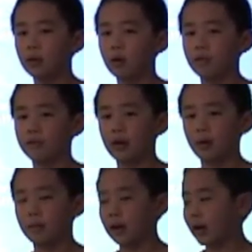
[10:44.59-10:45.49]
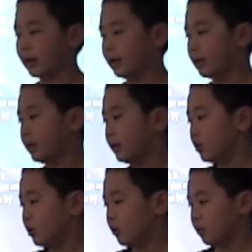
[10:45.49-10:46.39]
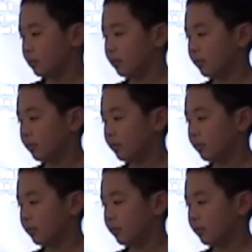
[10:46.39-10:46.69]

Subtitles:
or if they're mine.